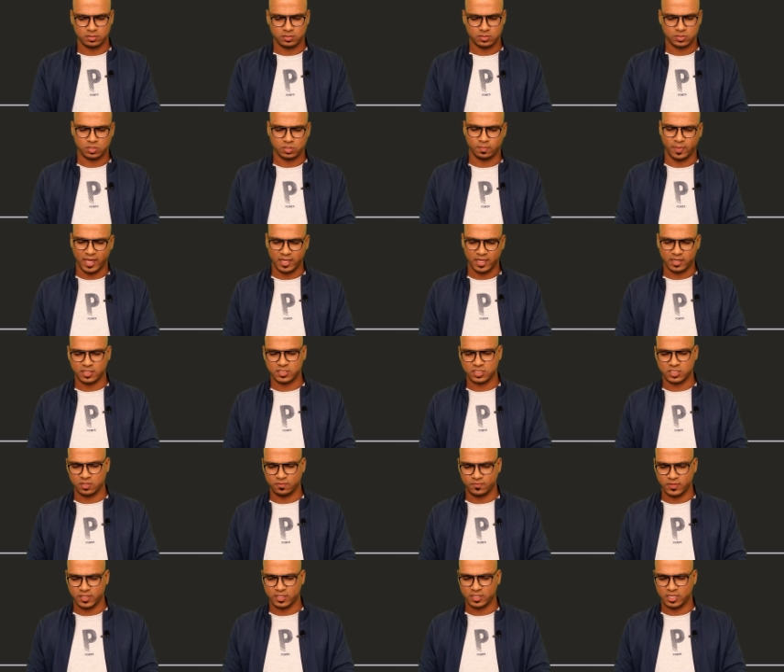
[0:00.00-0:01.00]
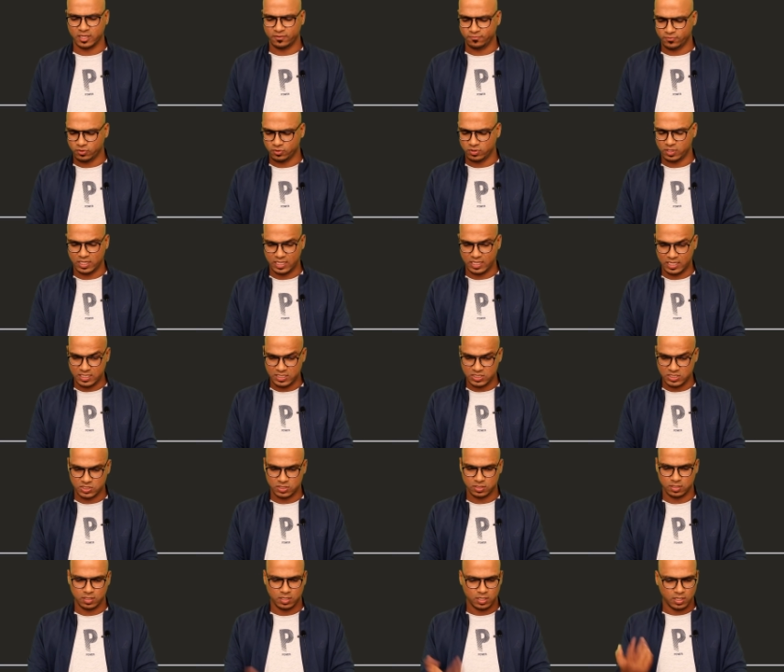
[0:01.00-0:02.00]
So my cursor will give you the
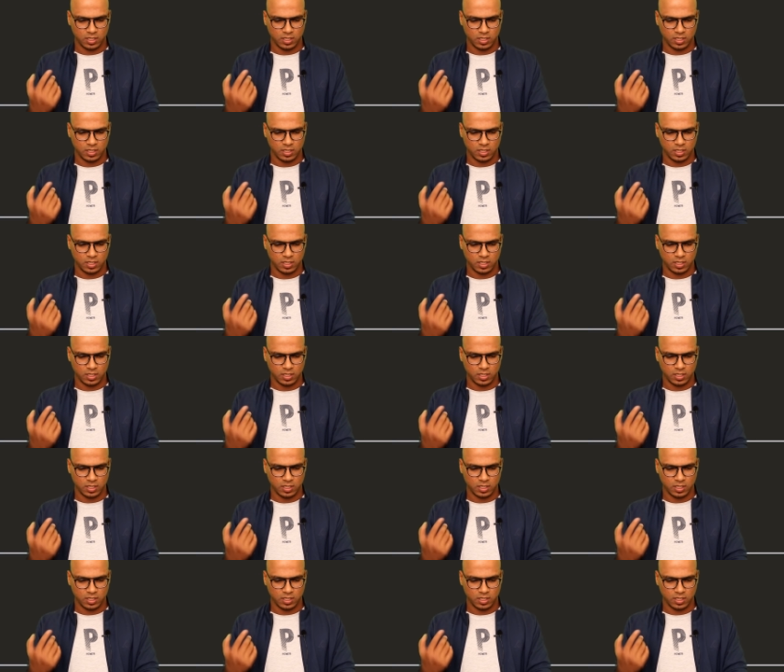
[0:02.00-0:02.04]
list.